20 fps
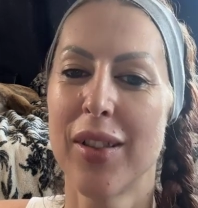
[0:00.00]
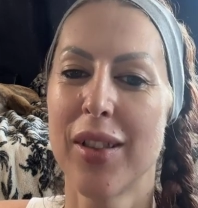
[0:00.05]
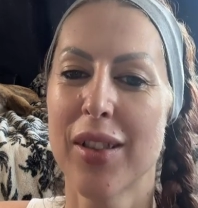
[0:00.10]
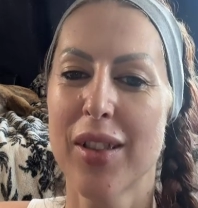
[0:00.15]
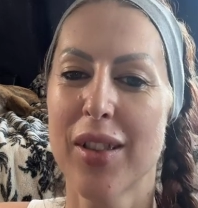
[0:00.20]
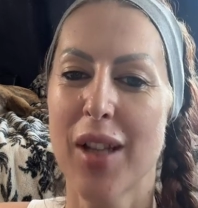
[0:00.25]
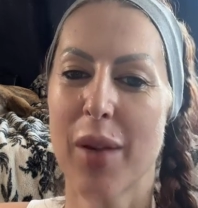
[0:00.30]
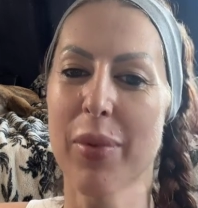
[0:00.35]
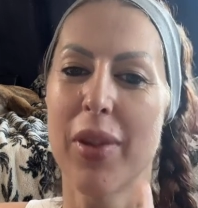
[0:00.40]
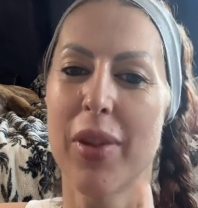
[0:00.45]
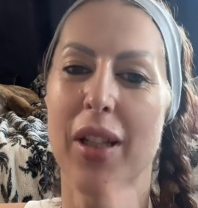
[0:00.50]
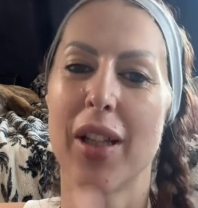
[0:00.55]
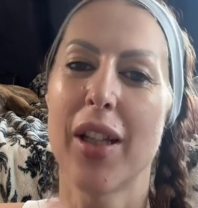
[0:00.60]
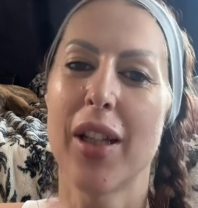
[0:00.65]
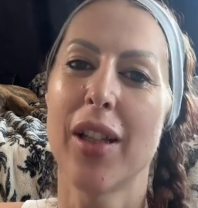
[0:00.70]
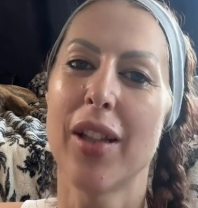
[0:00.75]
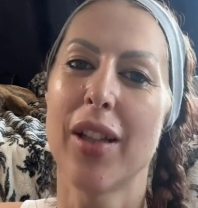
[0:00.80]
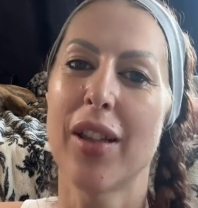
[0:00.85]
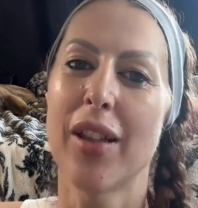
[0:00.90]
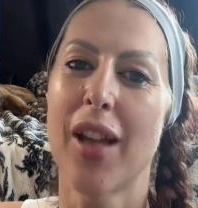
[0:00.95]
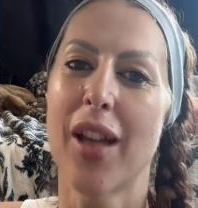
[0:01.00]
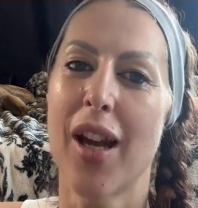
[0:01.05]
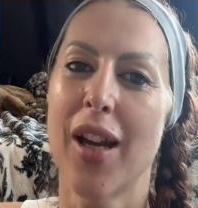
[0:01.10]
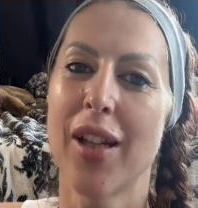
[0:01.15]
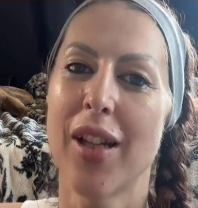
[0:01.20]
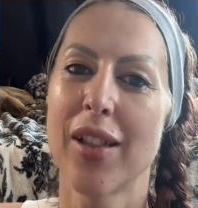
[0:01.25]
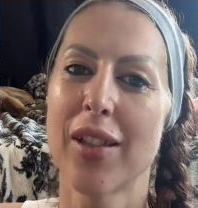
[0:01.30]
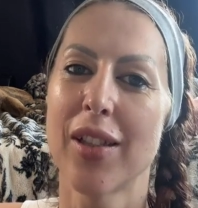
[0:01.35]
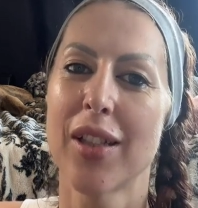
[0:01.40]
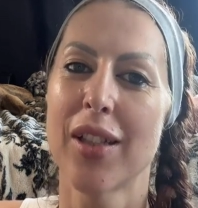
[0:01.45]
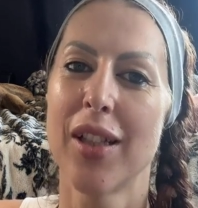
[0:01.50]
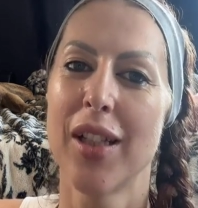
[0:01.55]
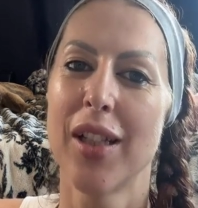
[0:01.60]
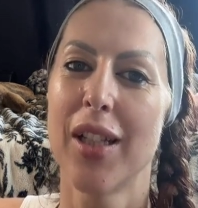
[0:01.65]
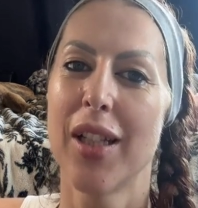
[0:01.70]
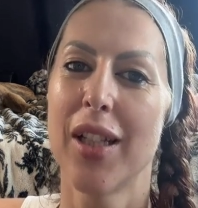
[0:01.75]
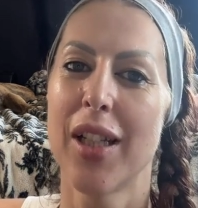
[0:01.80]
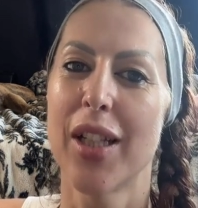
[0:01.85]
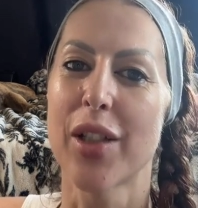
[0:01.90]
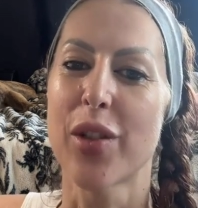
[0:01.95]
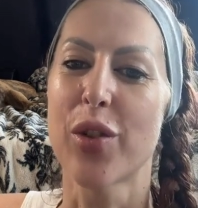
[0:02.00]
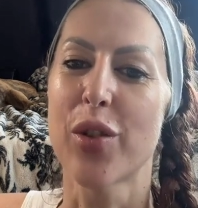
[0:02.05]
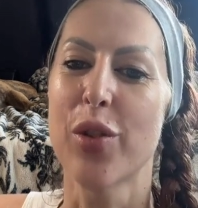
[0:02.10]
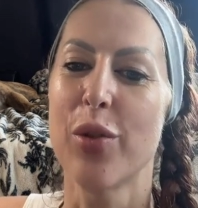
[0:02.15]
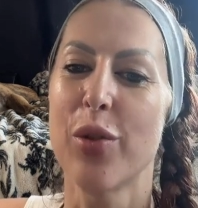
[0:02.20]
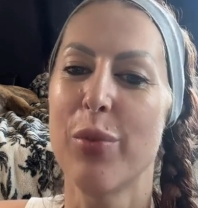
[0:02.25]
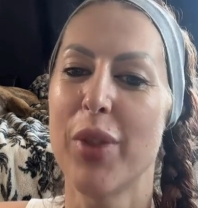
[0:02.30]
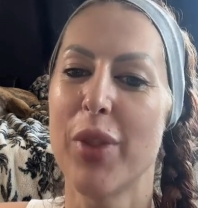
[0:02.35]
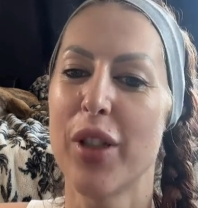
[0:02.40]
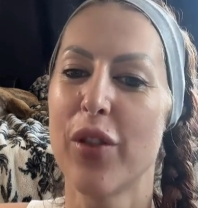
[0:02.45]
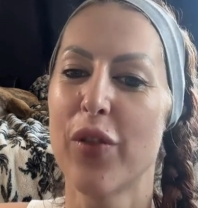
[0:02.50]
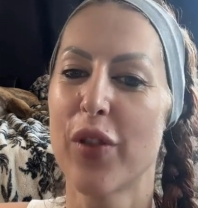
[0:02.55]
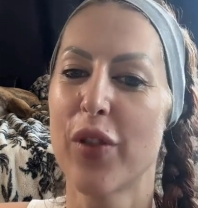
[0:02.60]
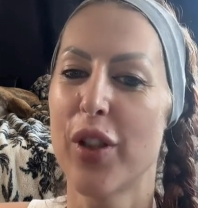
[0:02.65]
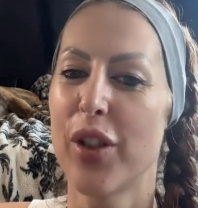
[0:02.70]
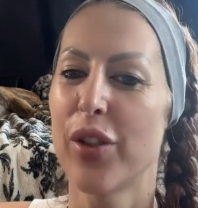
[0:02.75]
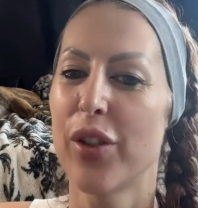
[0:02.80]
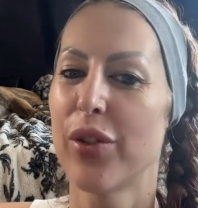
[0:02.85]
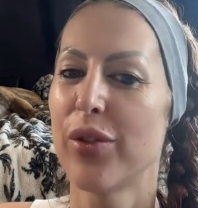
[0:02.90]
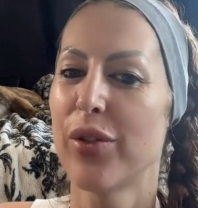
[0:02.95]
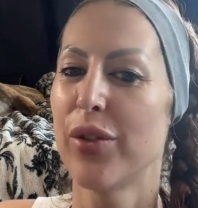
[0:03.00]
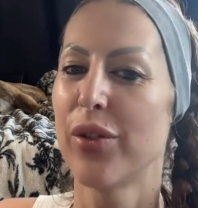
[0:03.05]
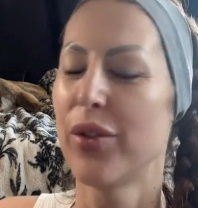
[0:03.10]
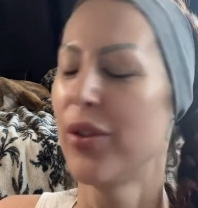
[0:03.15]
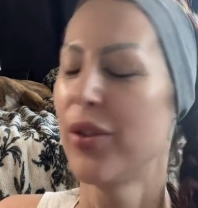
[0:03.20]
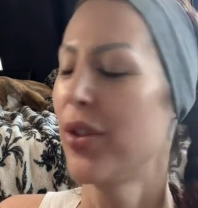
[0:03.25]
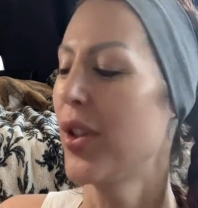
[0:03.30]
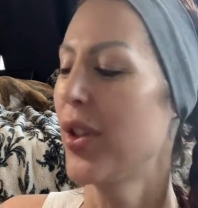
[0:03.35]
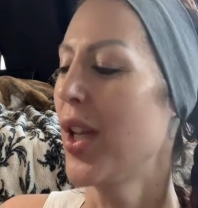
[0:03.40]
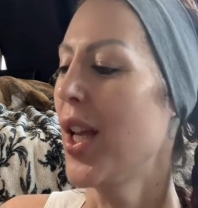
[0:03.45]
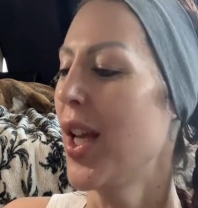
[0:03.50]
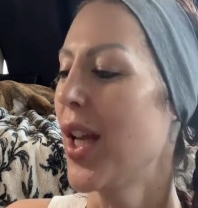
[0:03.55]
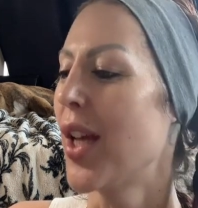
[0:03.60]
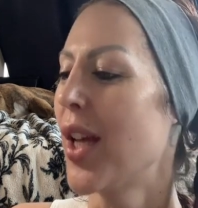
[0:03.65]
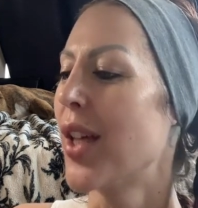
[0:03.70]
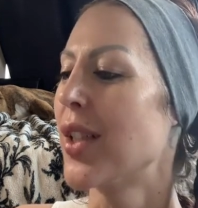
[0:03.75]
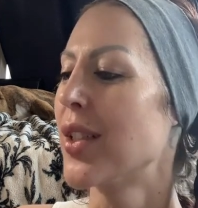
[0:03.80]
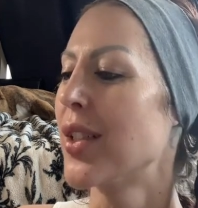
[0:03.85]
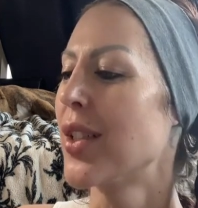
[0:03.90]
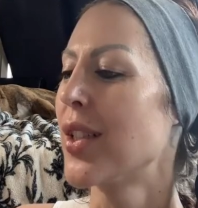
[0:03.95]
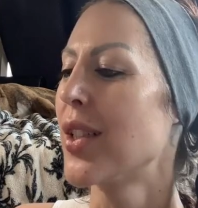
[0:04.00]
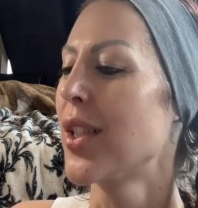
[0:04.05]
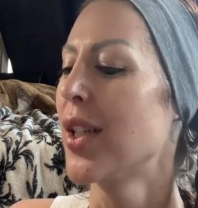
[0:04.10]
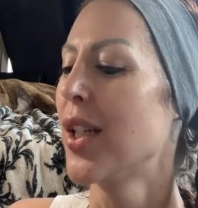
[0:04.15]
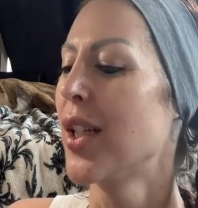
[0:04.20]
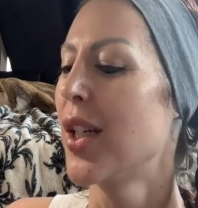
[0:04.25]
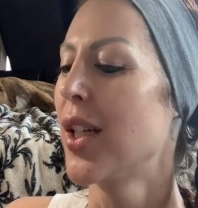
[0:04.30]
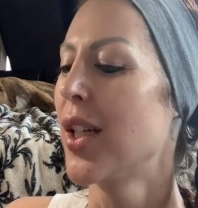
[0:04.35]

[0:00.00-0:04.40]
Stop thinking that it's too big for you and